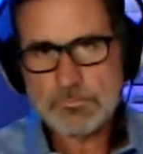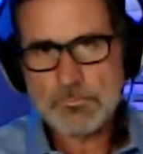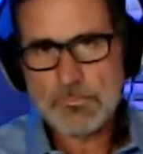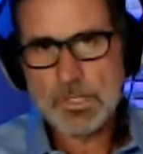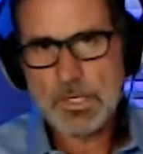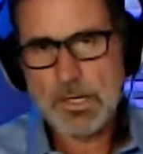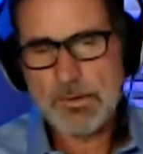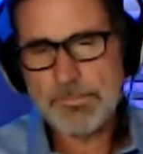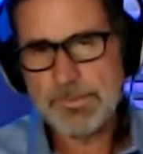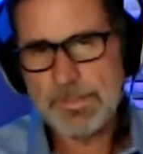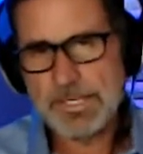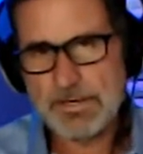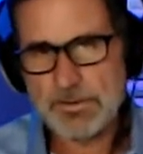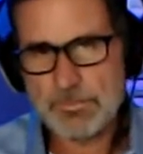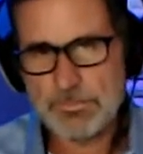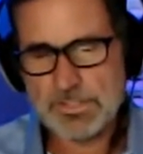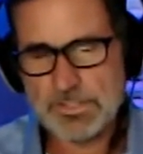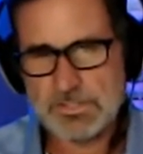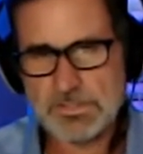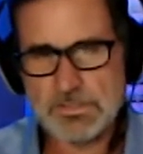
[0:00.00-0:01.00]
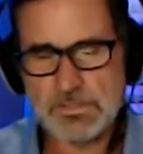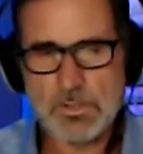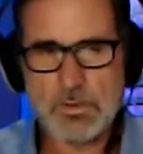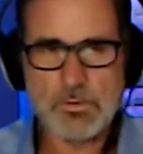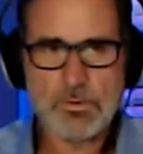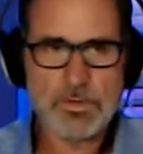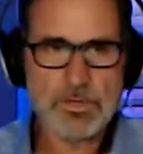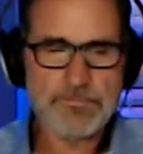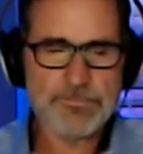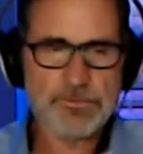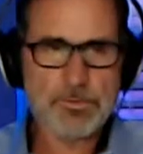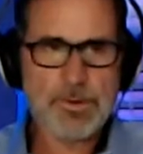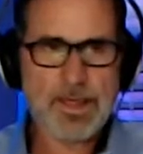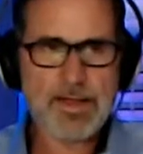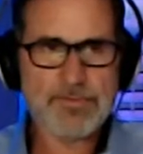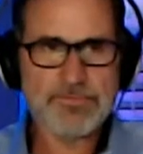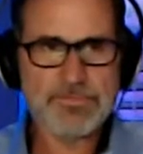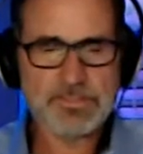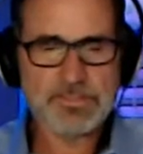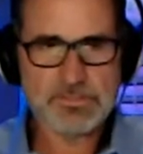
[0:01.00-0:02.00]
That'd be interesting. So if you
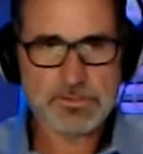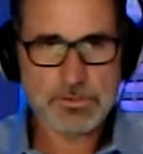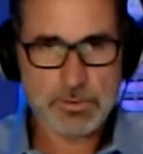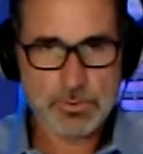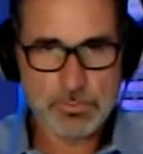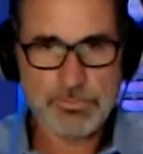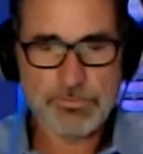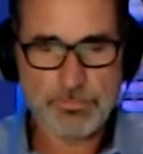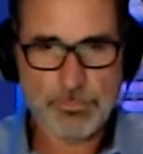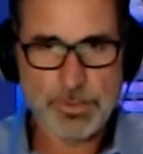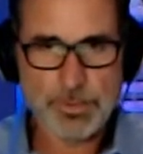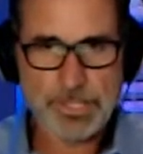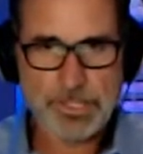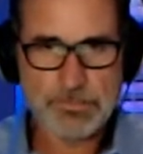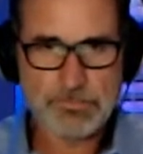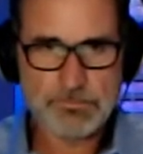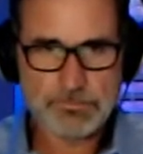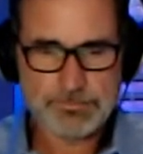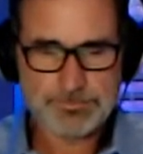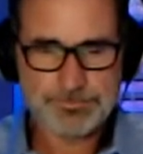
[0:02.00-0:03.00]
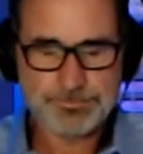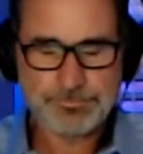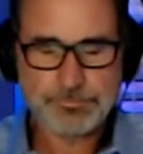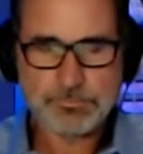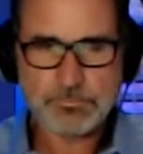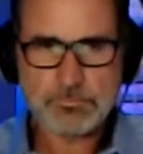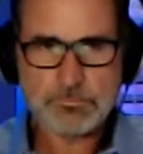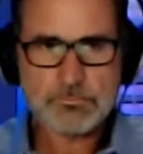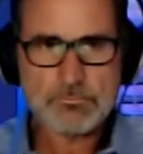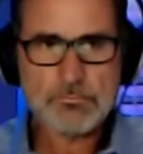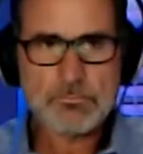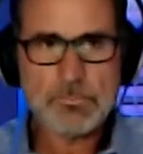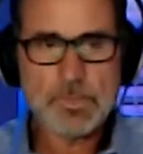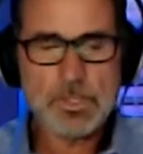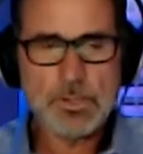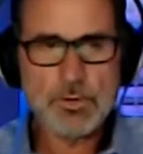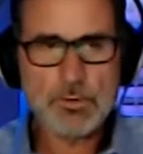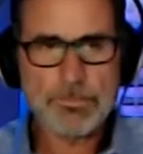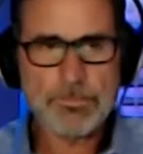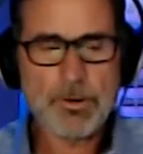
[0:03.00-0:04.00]
have this 2.3,
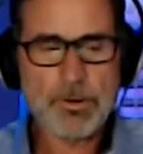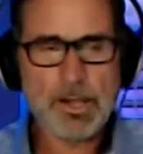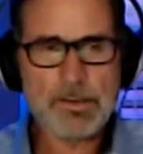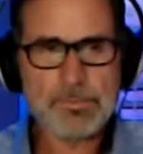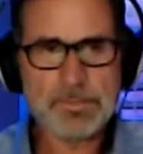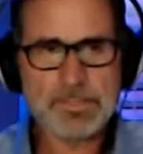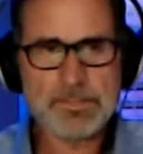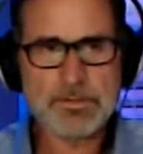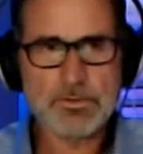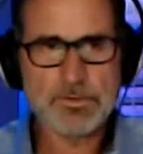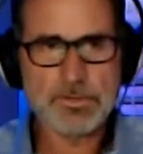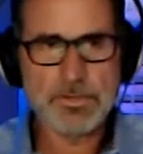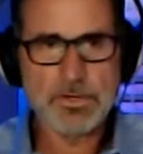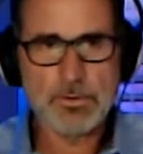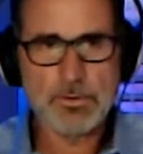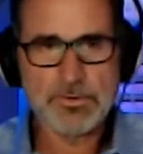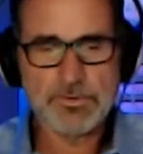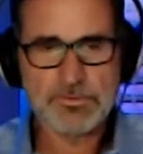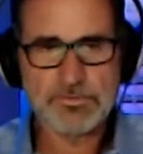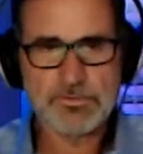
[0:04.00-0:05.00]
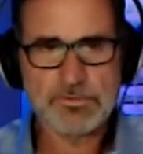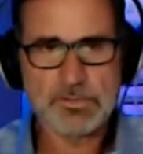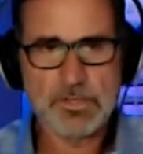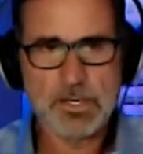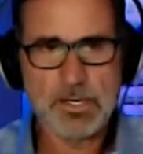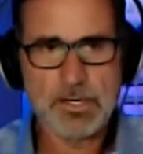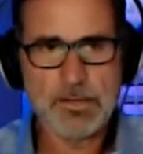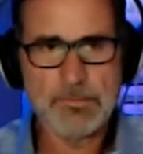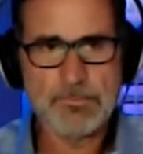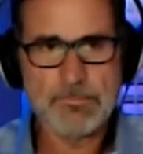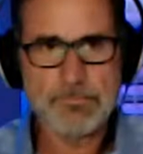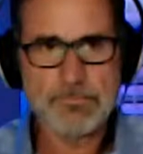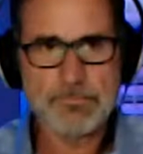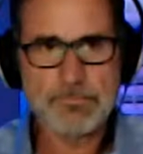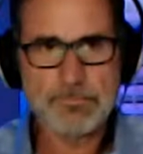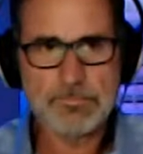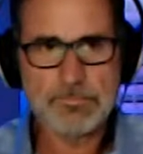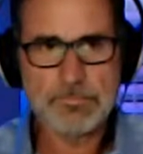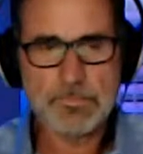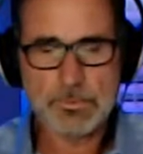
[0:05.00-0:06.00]
you're probably going to notice
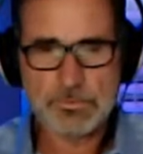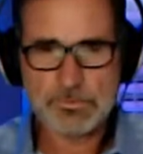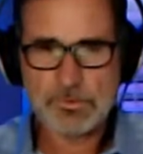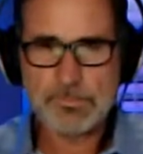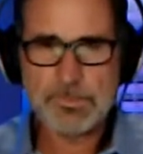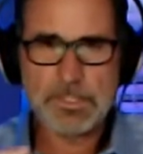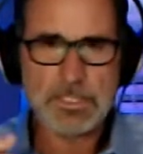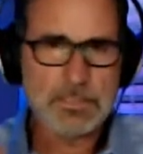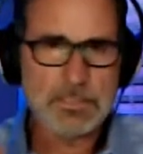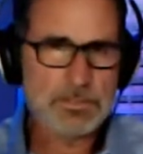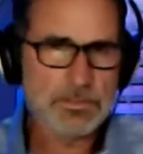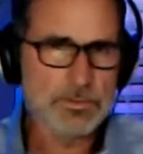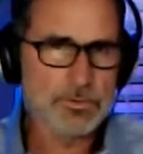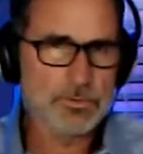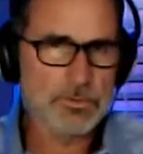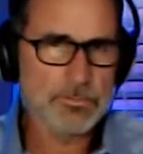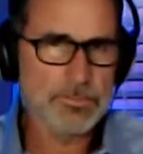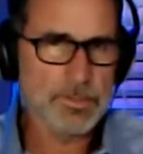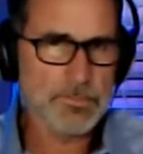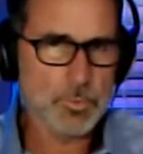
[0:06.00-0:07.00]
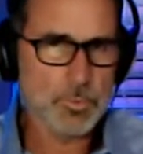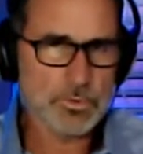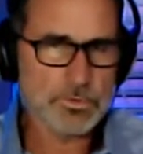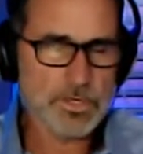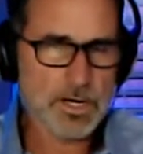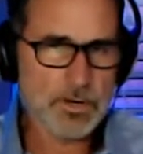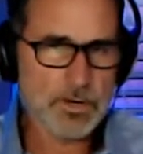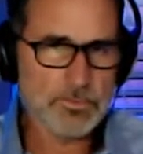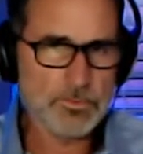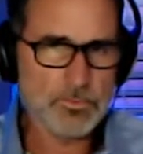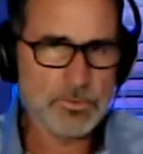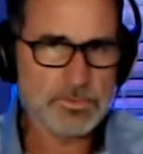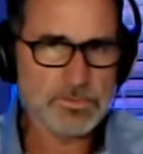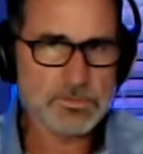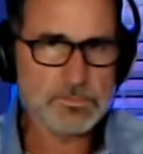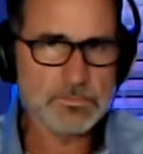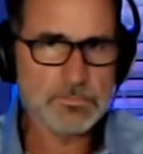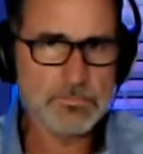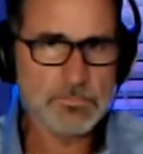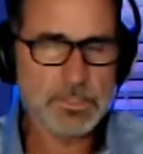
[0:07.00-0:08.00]
there's going to be a little bit more tire
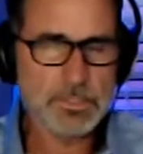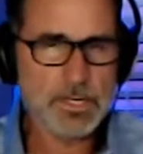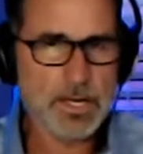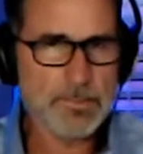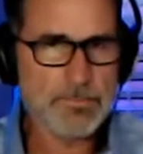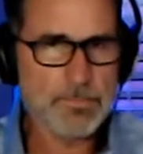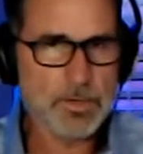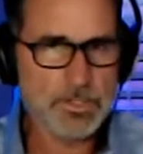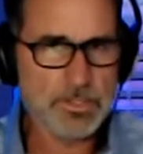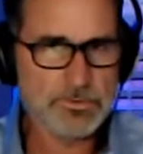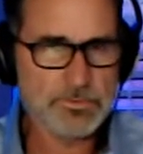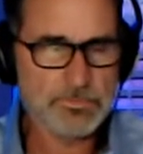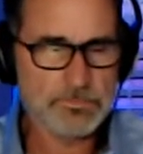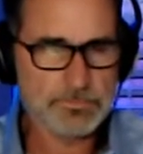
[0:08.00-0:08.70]
noise, but not much.